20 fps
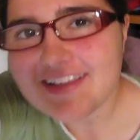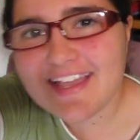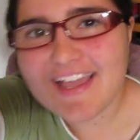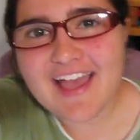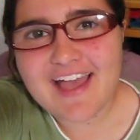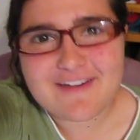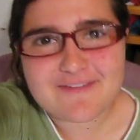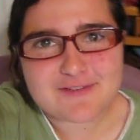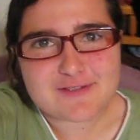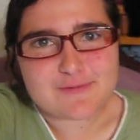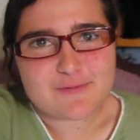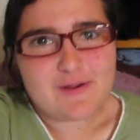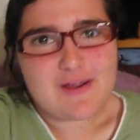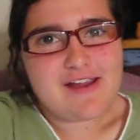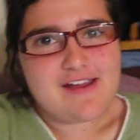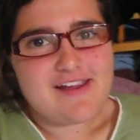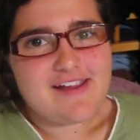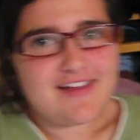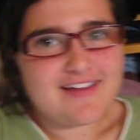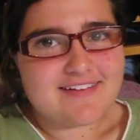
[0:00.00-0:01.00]
I was
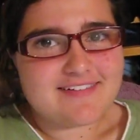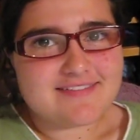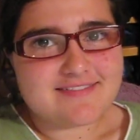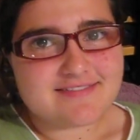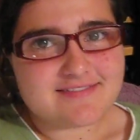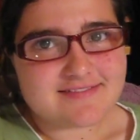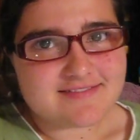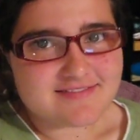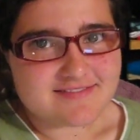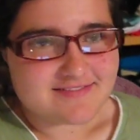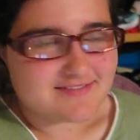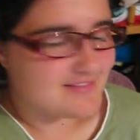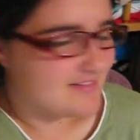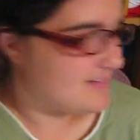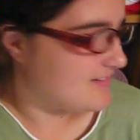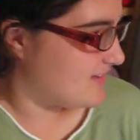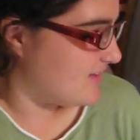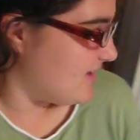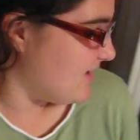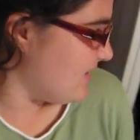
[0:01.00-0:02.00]
wearing
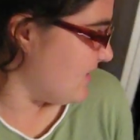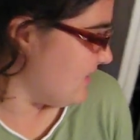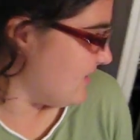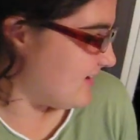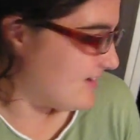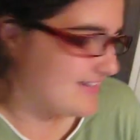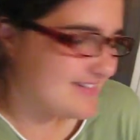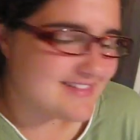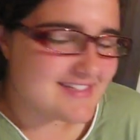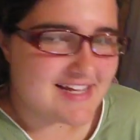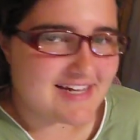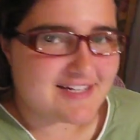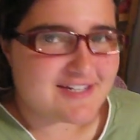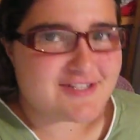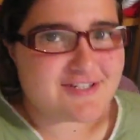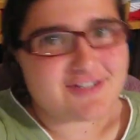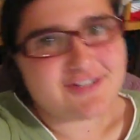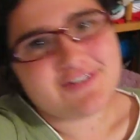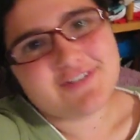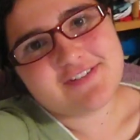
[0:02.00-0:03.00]
uh, tennis
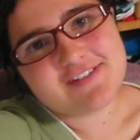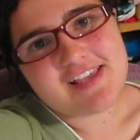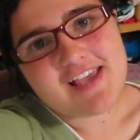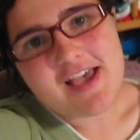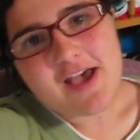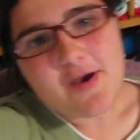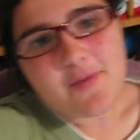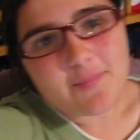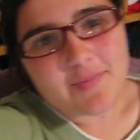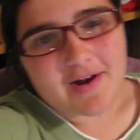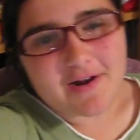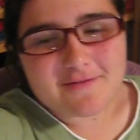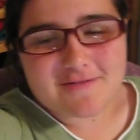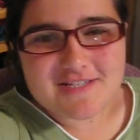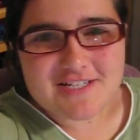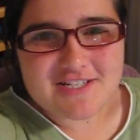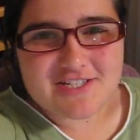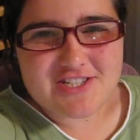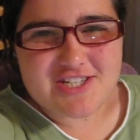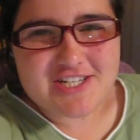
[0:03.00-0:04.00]
shoes, but I was
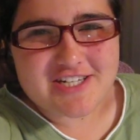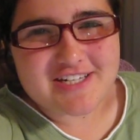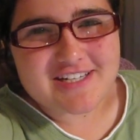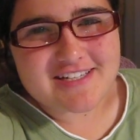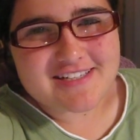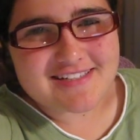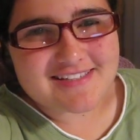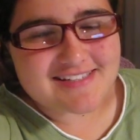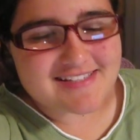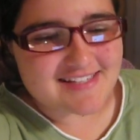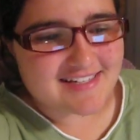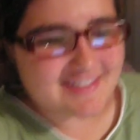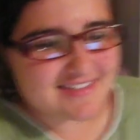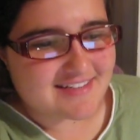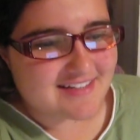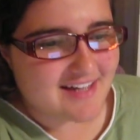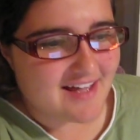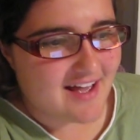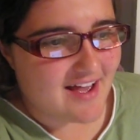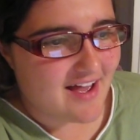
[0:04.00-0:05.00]
in jeans
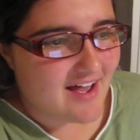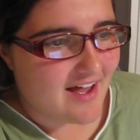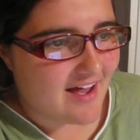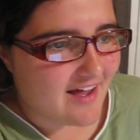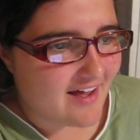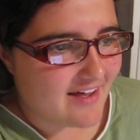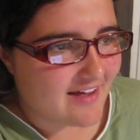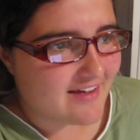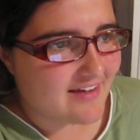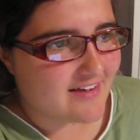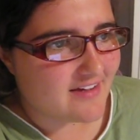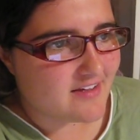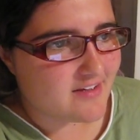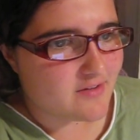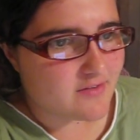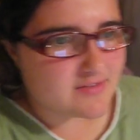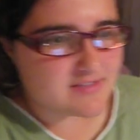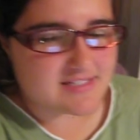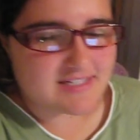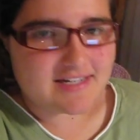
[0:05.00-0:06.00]
and
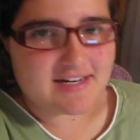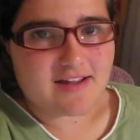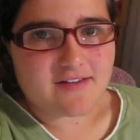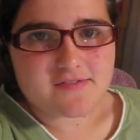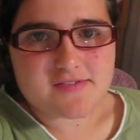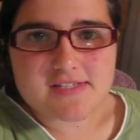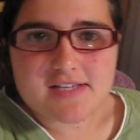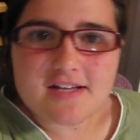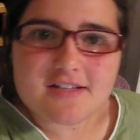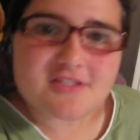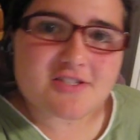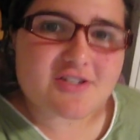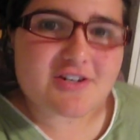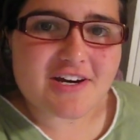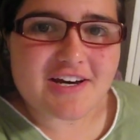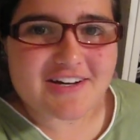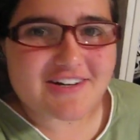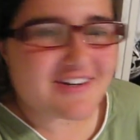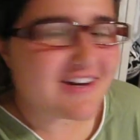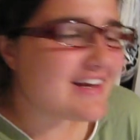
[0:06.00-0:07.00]
I didn't have
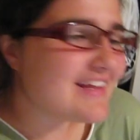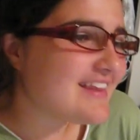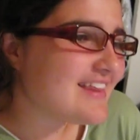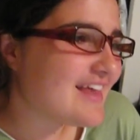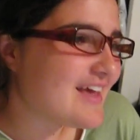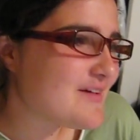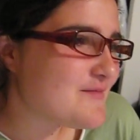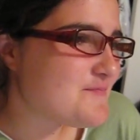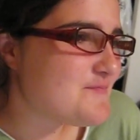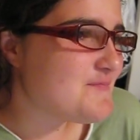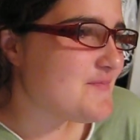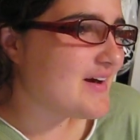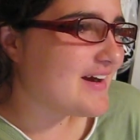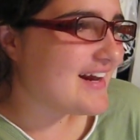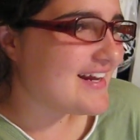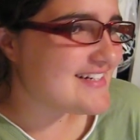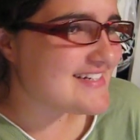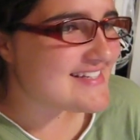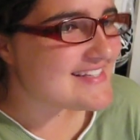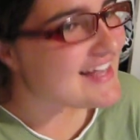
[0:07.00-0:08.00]
sunscreen or anything, but
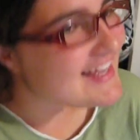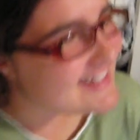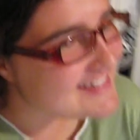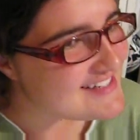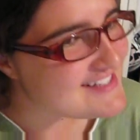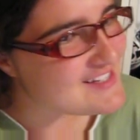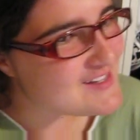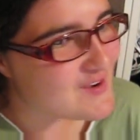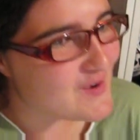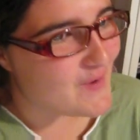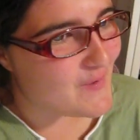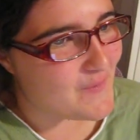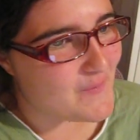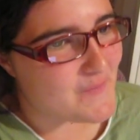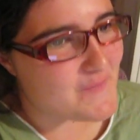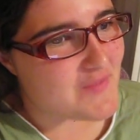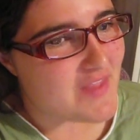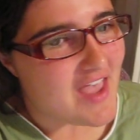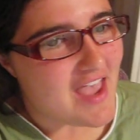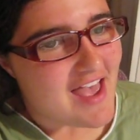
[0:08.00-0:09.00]
I decided to
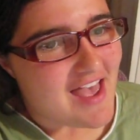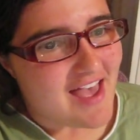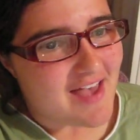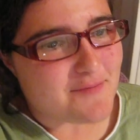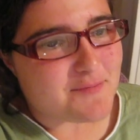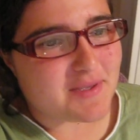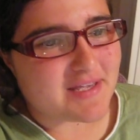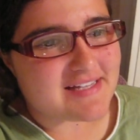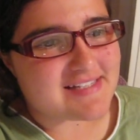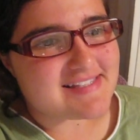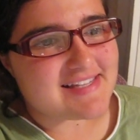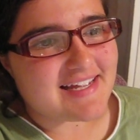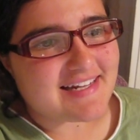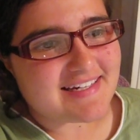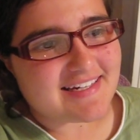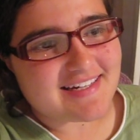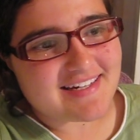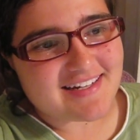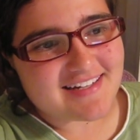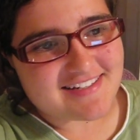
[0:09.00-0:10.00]
go because they
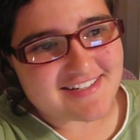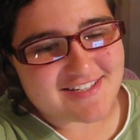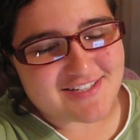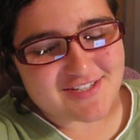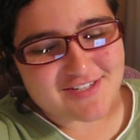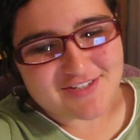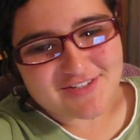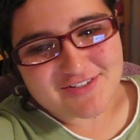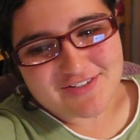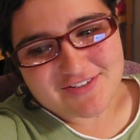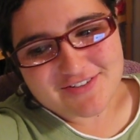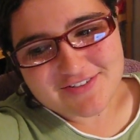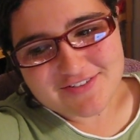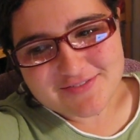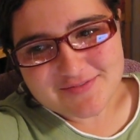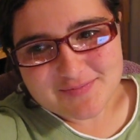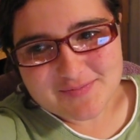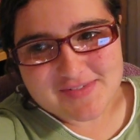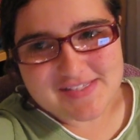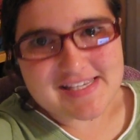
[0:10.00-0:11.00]
needed
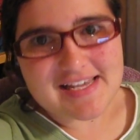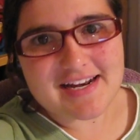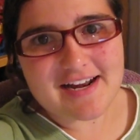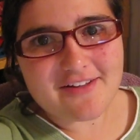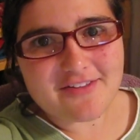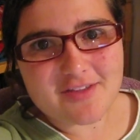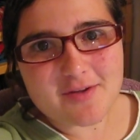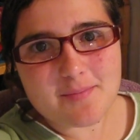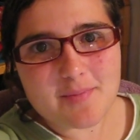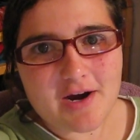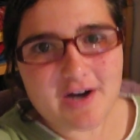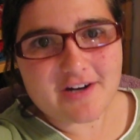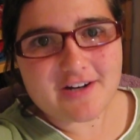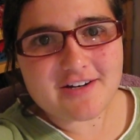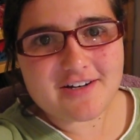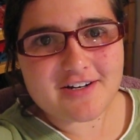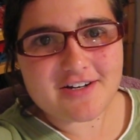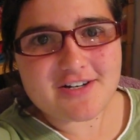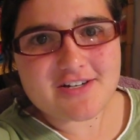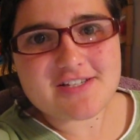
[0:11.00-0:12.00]
to set out the
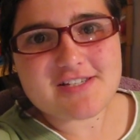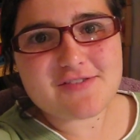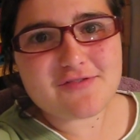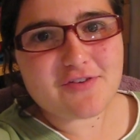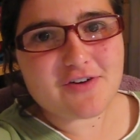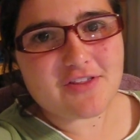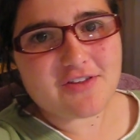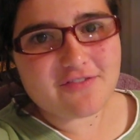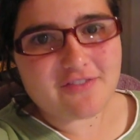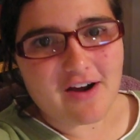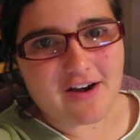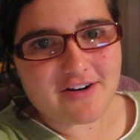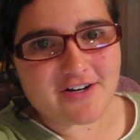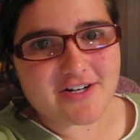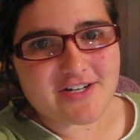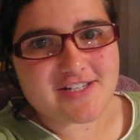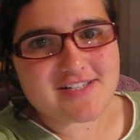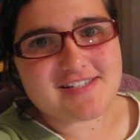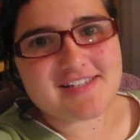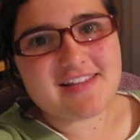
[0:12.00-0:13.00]
markers for the
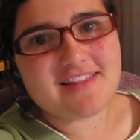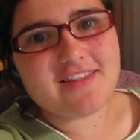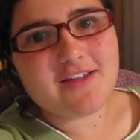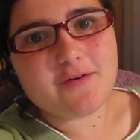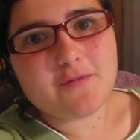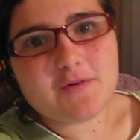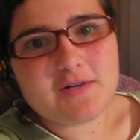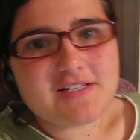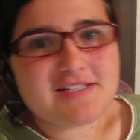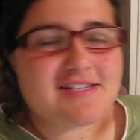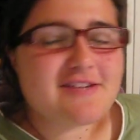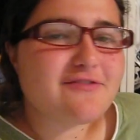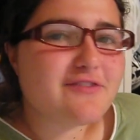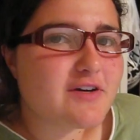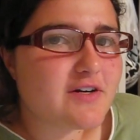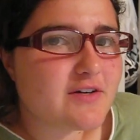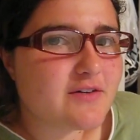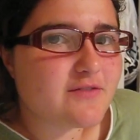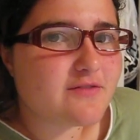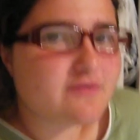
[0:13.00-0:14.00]
runners and there were
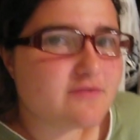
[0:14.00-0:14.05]
different